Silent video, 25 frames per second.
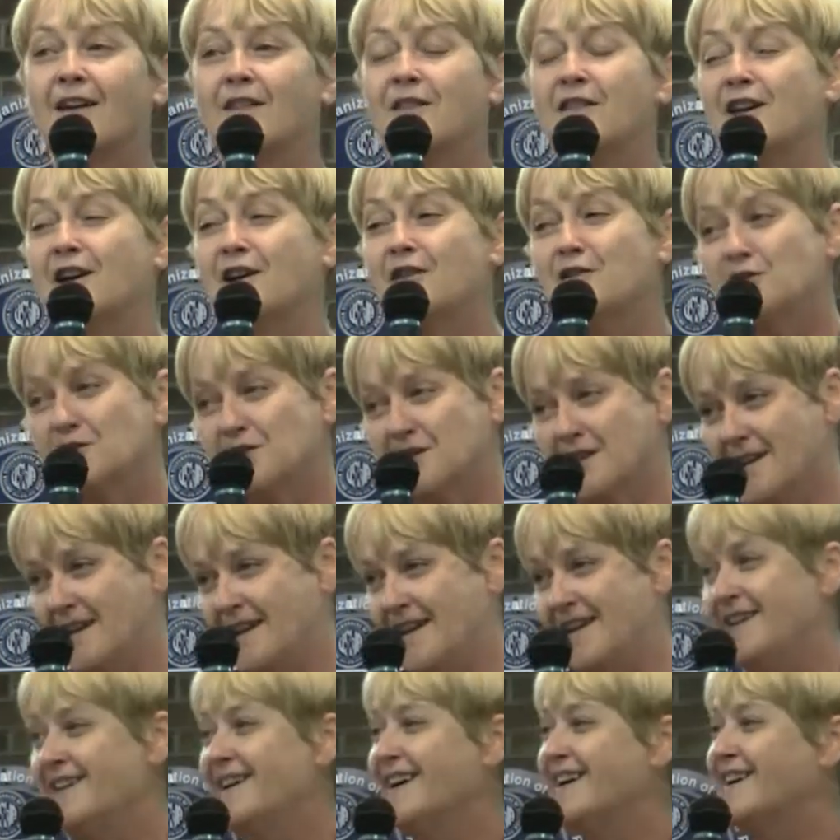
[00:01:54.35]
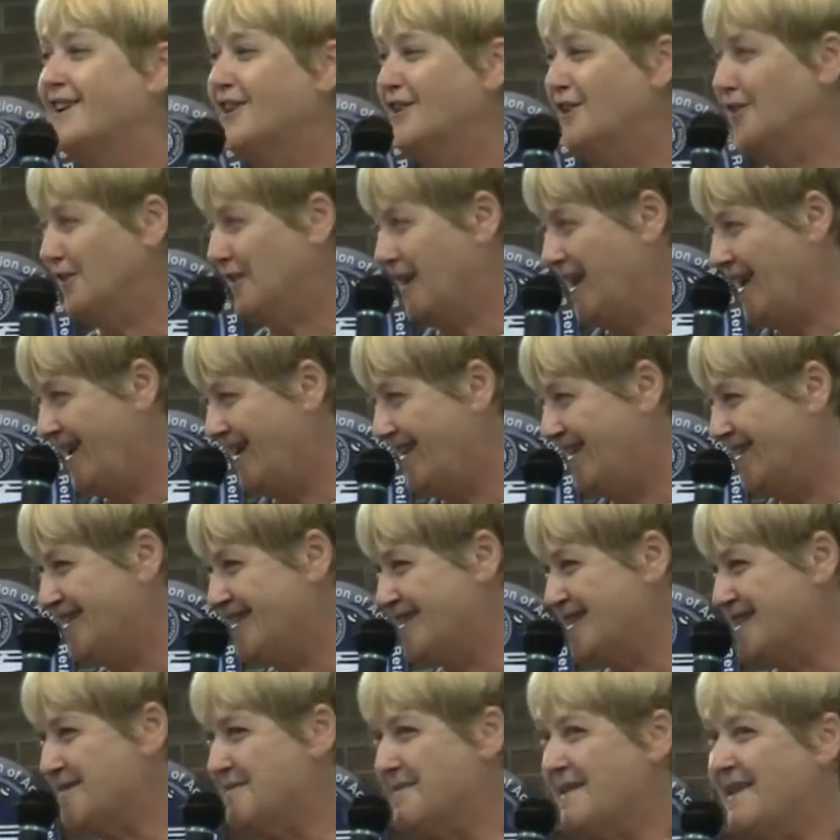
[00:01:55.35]
The other day, at an
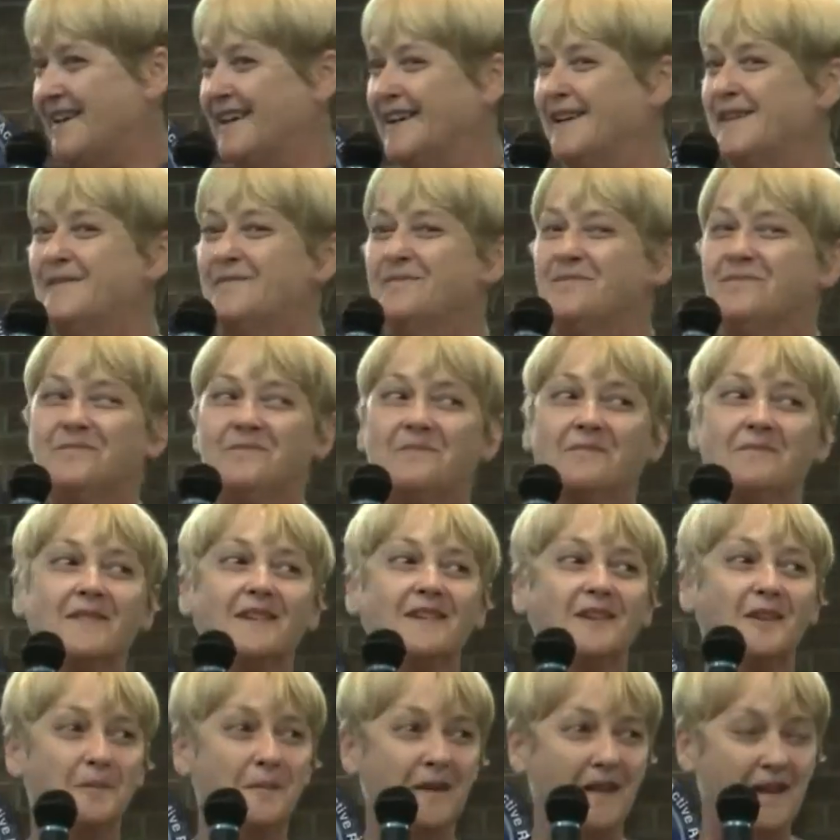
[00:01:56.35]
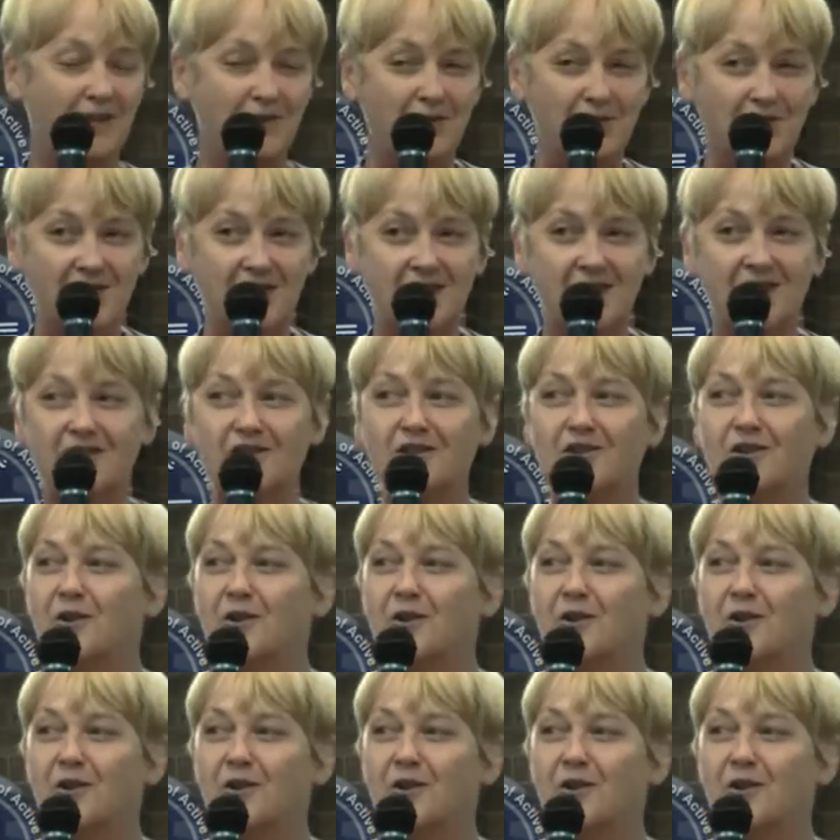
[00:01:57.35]
all-candidates meeting, you'll be interested to